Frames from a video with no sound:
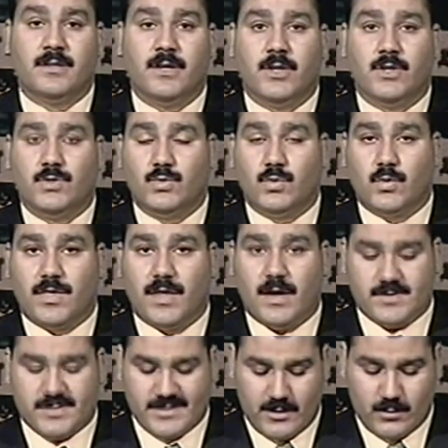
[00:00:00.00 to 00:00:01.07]

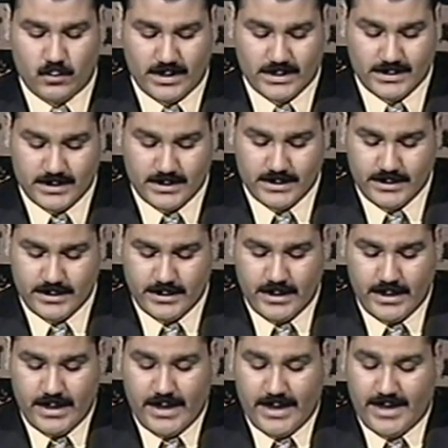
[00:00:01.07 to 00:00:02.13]
2001,
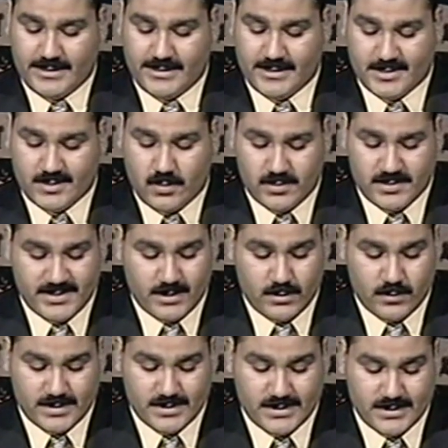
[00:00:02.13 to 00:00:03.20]
and its
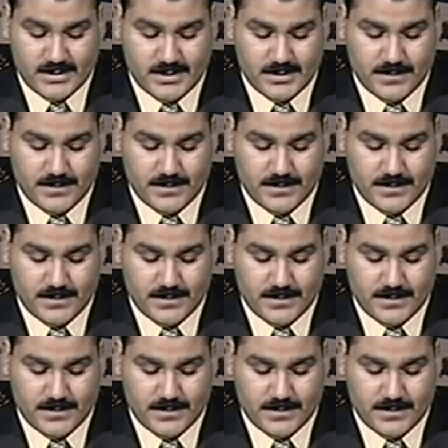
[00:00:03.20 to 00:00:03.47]
consequences.